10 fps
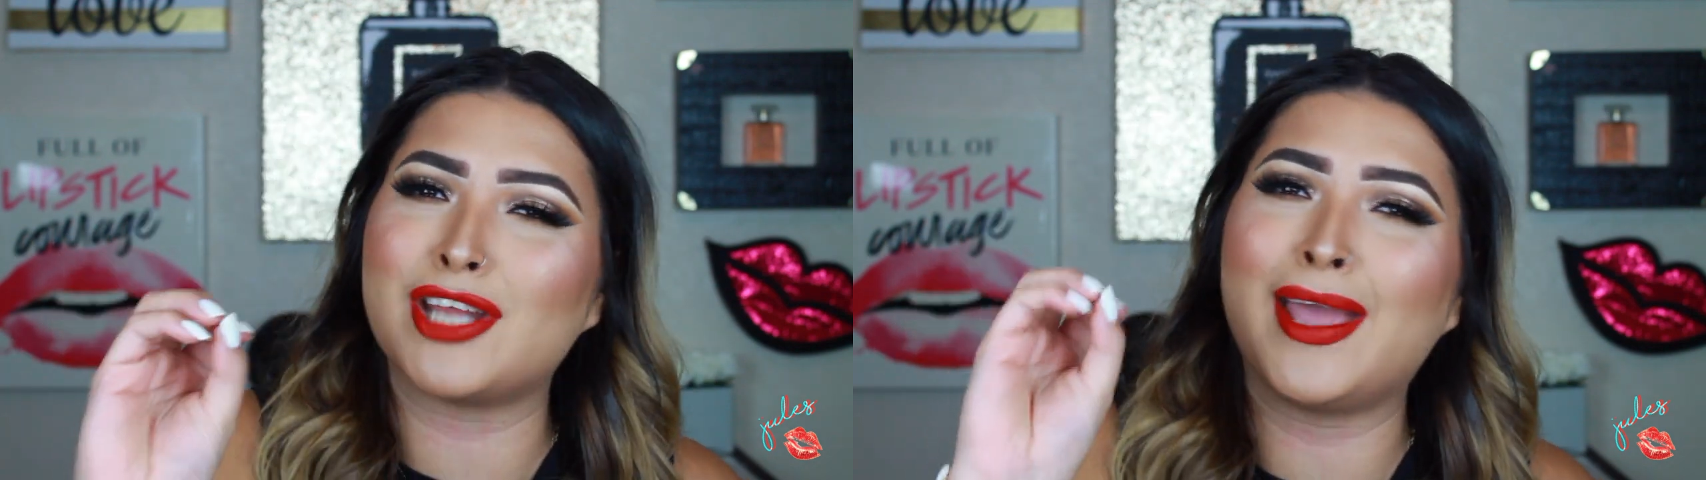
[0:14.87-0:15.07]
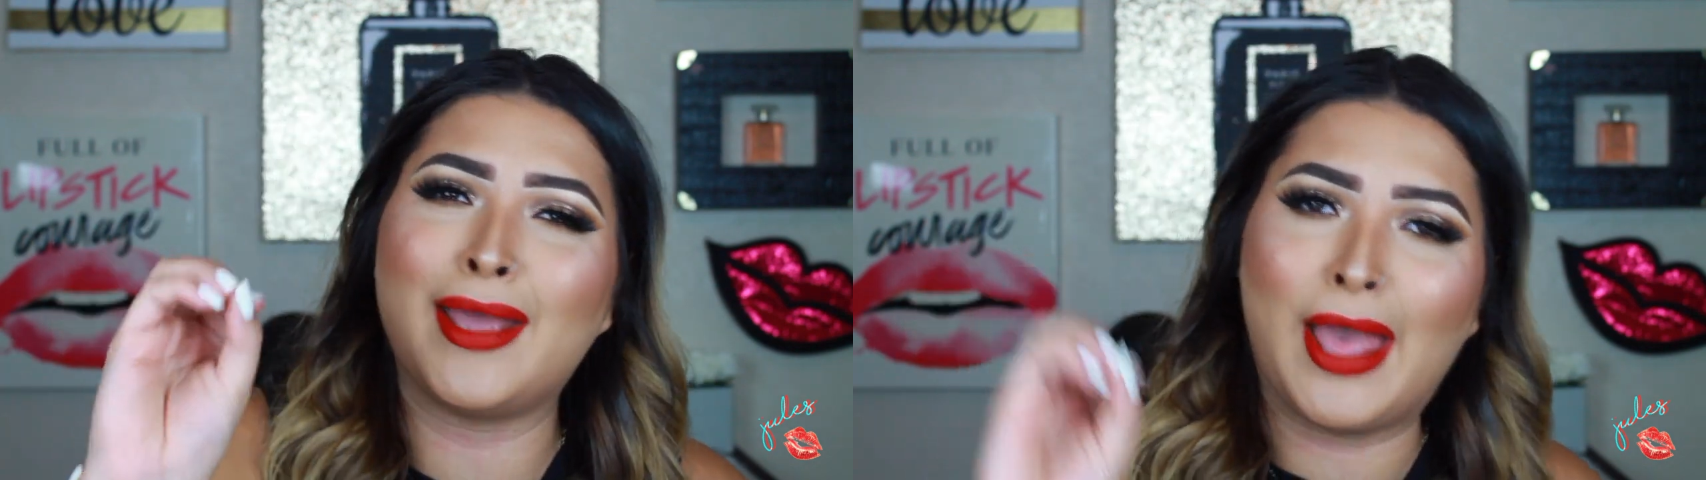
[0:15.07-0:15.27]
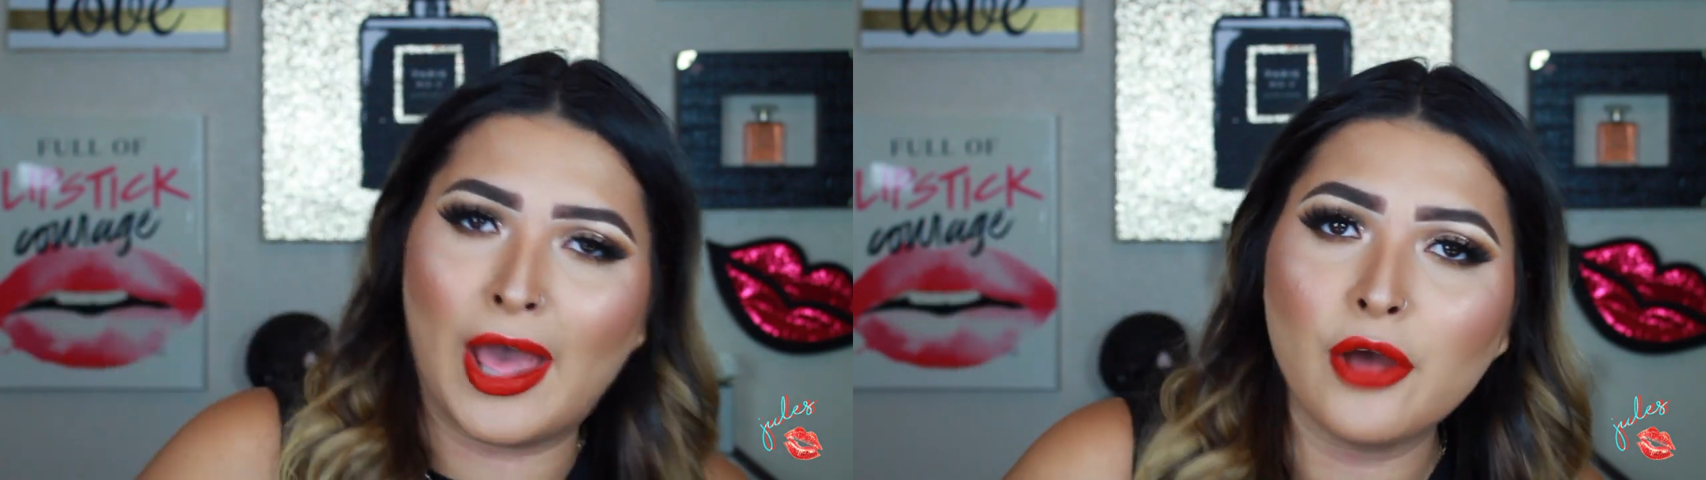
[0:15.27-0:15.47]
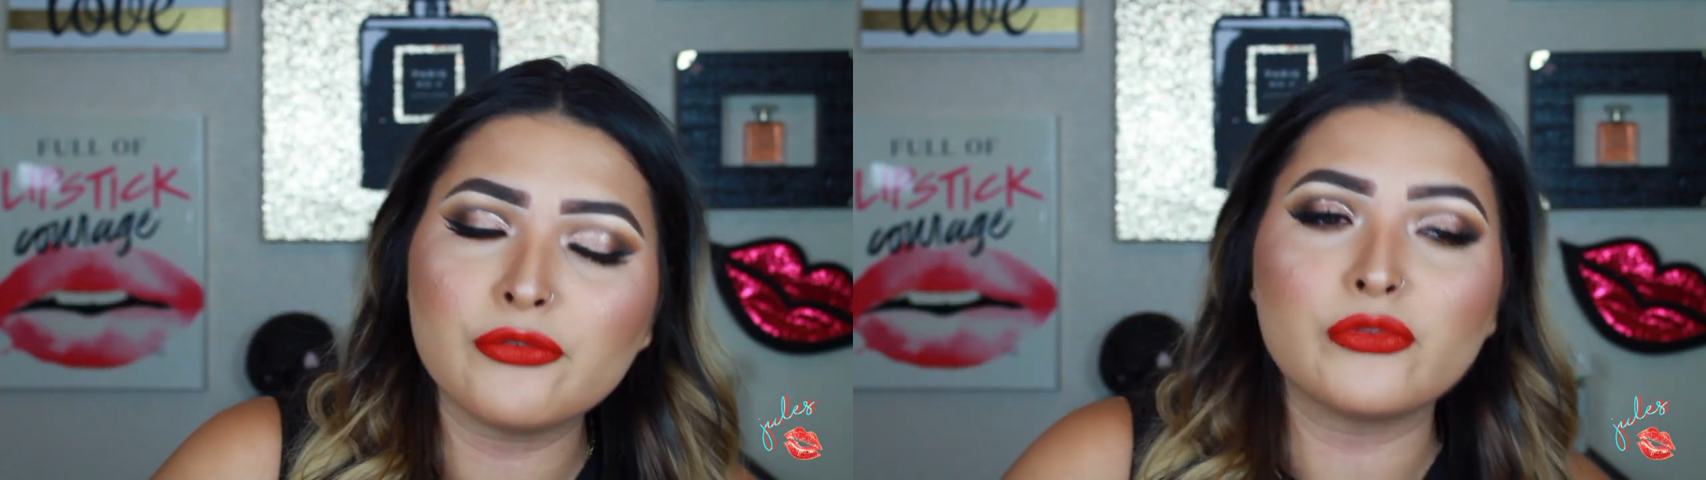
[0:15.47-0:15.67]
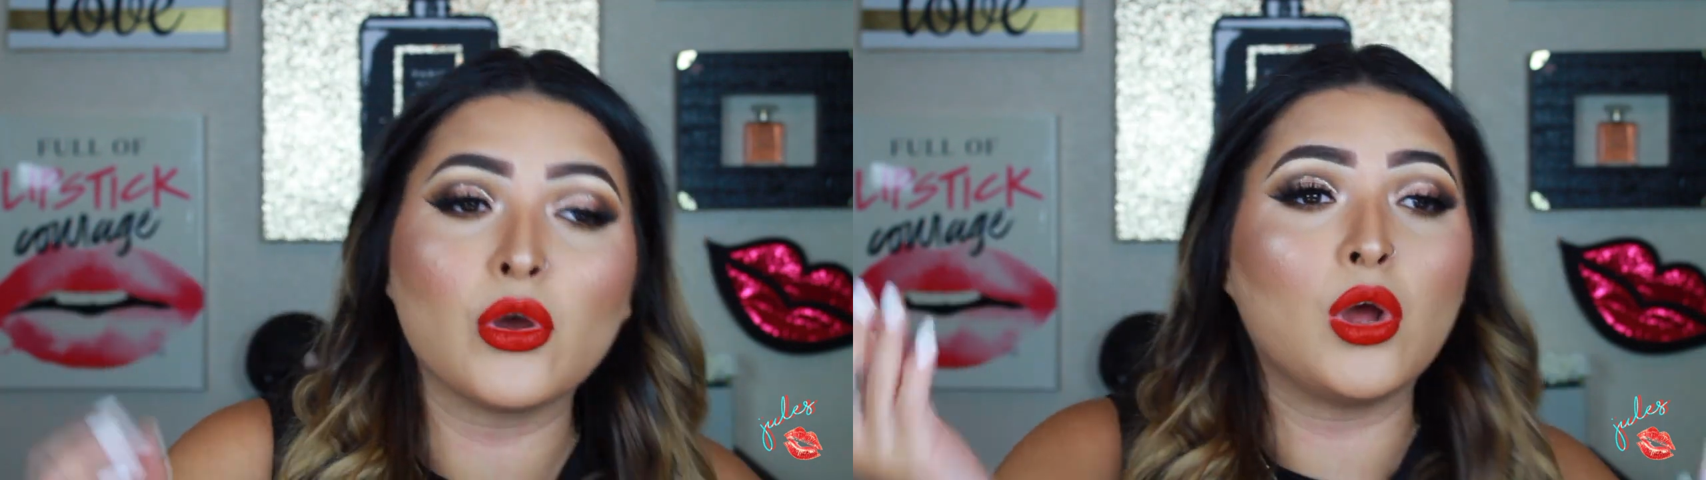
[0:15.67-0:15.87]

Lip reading: AF.